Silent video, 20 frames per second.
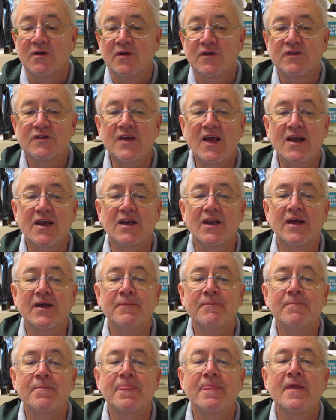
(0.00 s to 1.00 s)
Secondly,
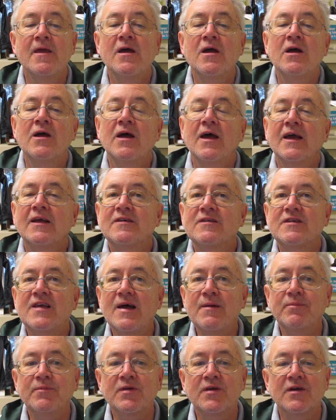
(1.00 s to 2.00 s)

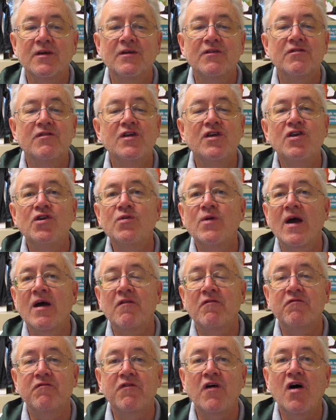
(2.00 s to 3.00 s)
accept that you
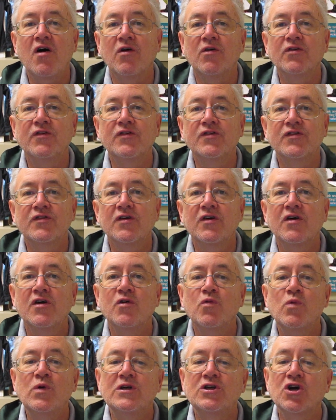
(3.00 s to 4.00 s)
have faults
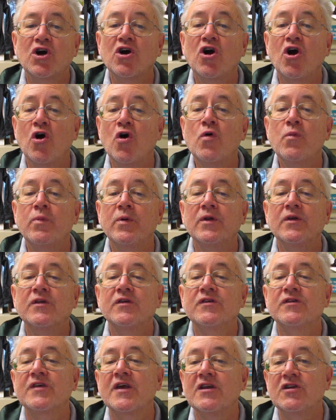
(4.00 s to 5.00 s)
which are open
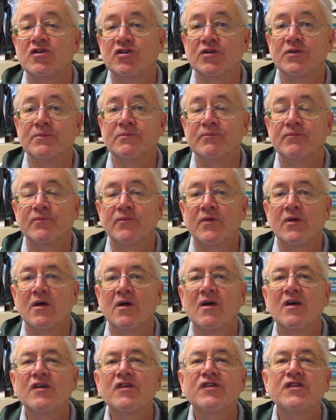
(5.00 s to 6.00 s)
to censure.
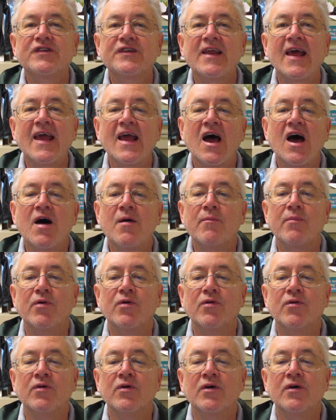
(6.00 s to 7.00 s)
Stay
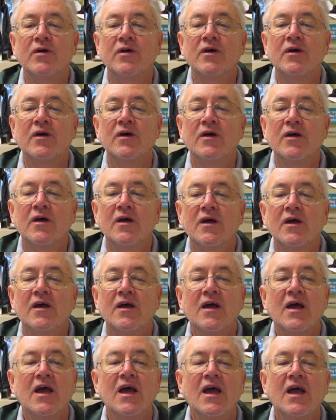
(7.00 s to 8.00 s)
humble,
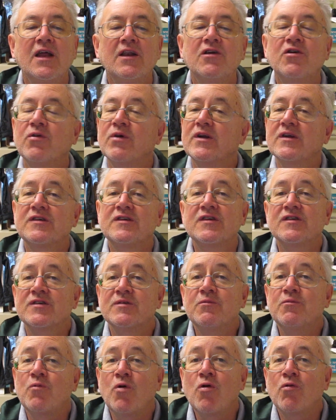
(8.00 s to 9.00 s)
and
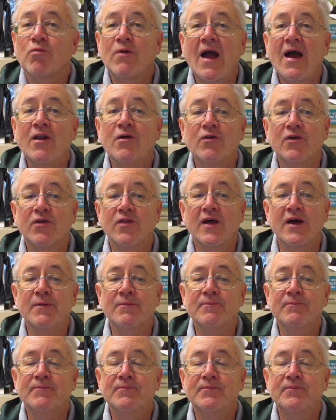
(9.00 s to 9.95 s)
criticism won't rattle you then.